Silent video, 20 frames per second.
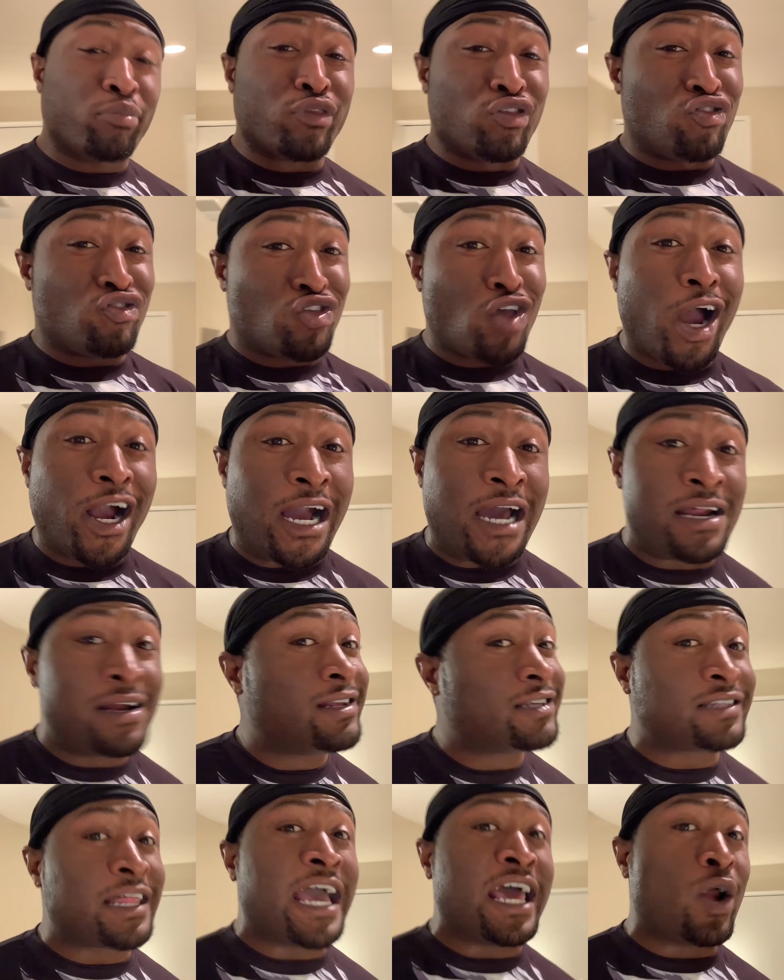y'all got to
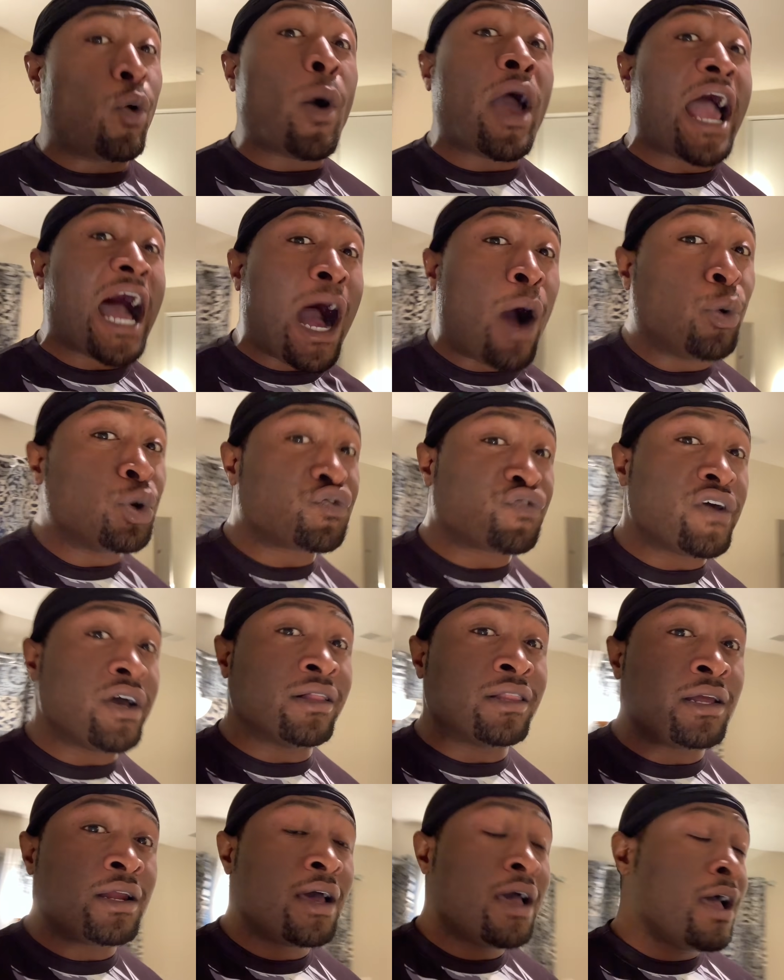understand the way I was
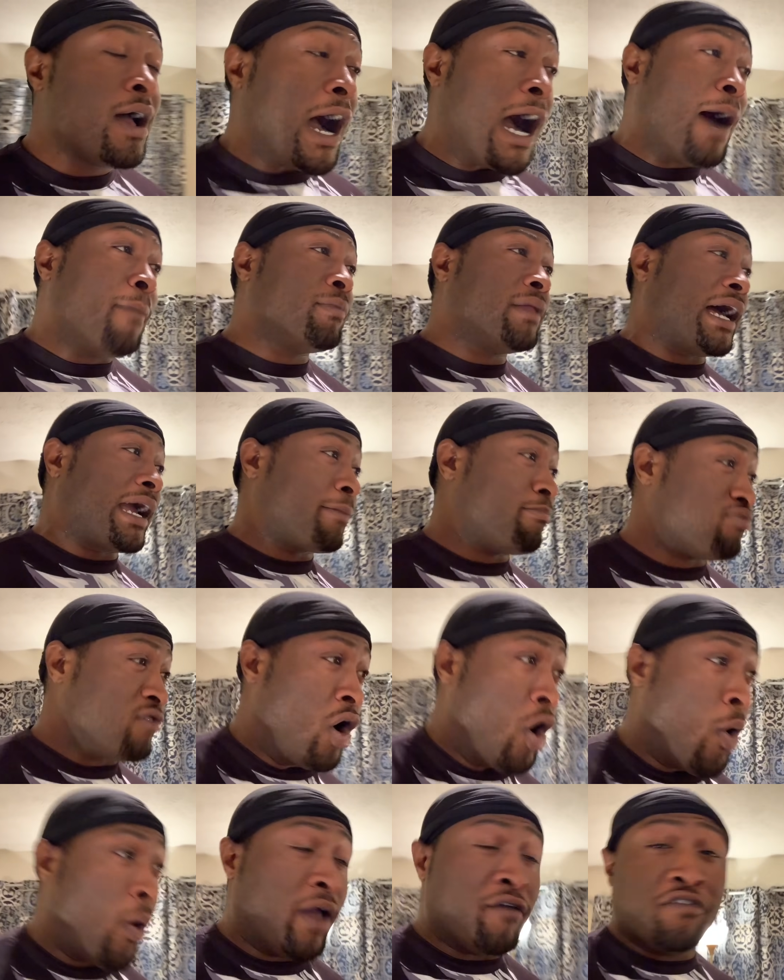feeling. I'm like,
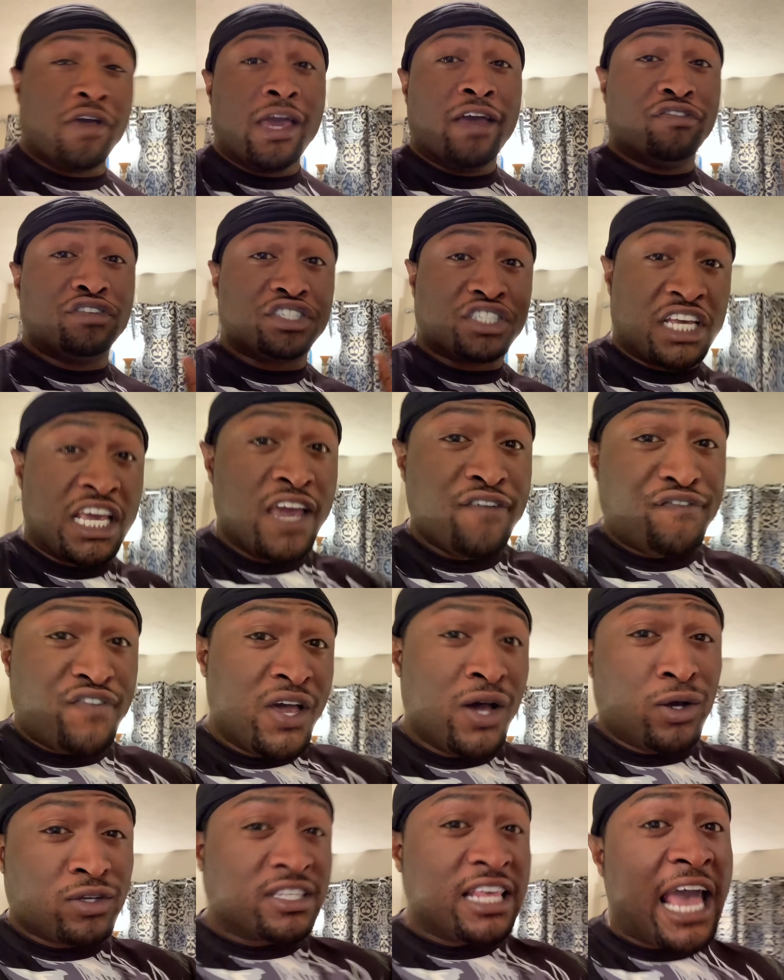bro, if she
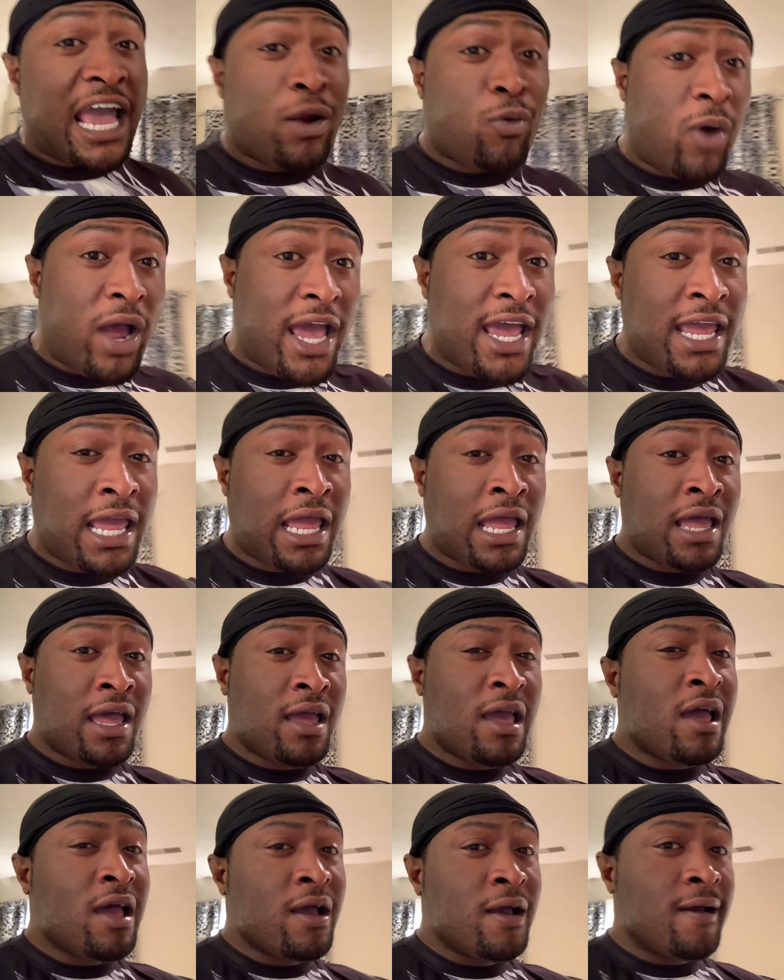feels that way,
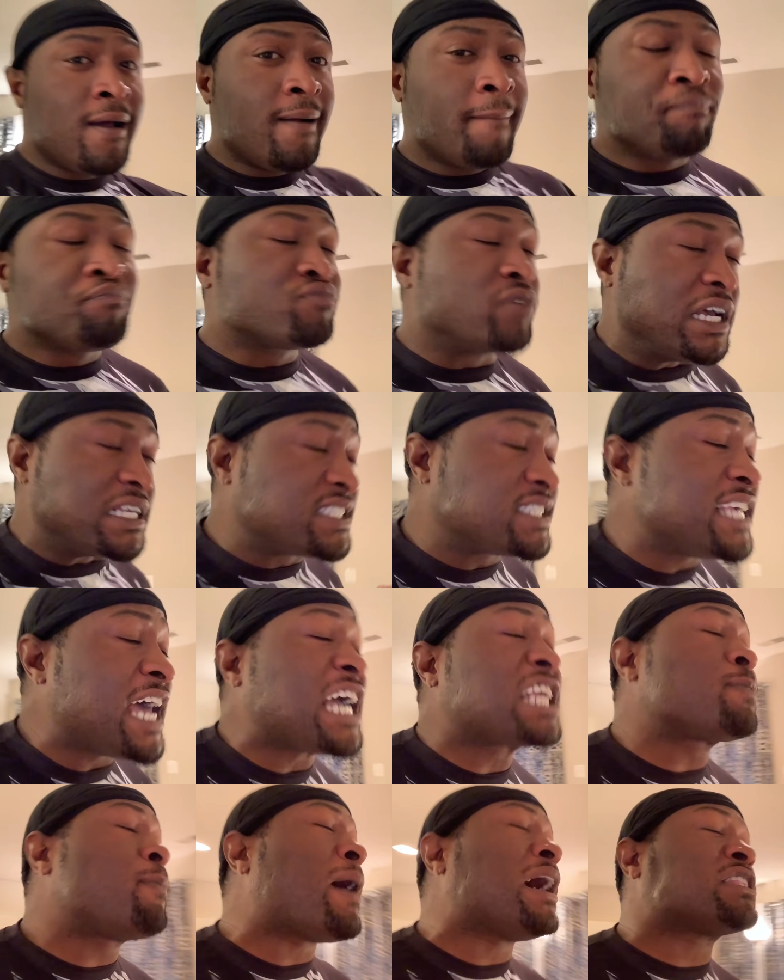The
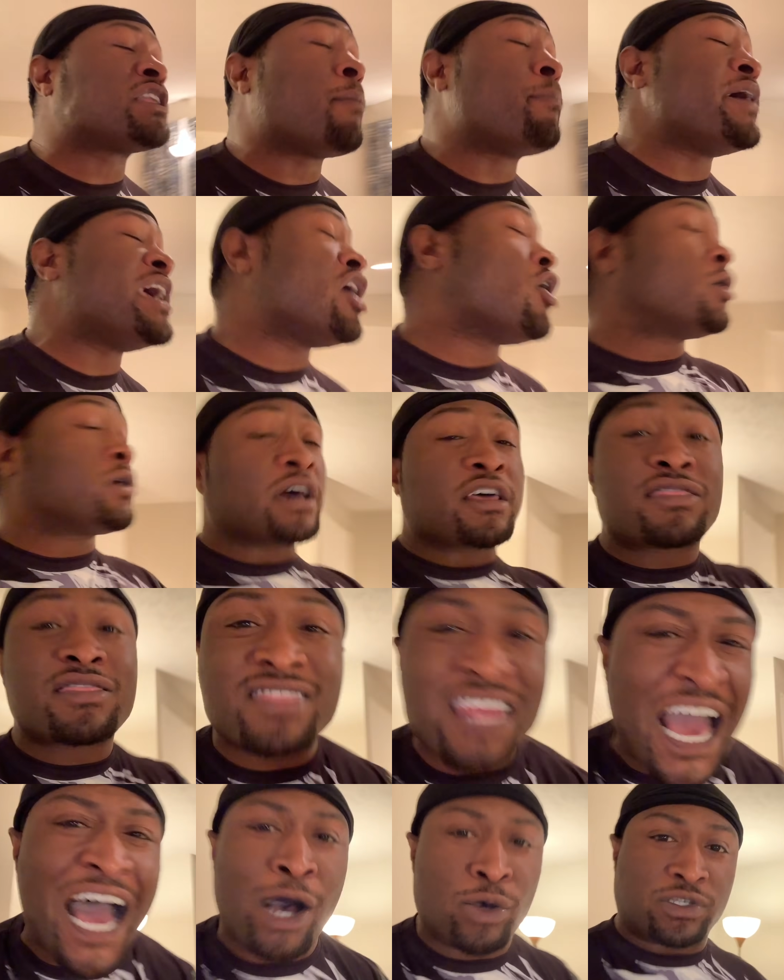sex about to be on
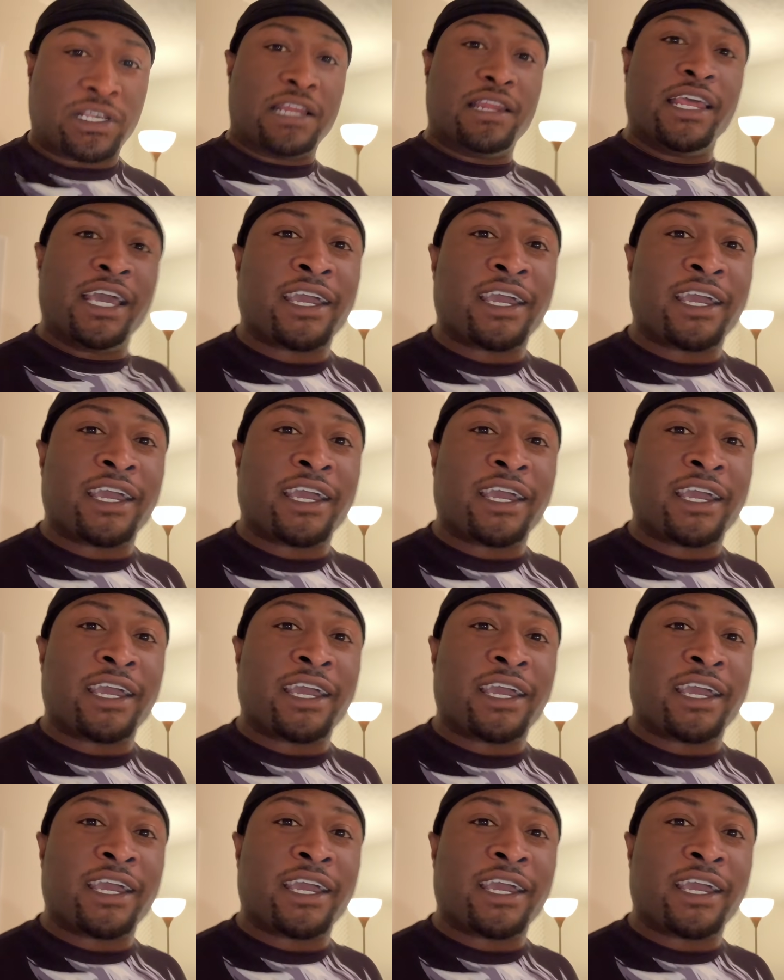1,000,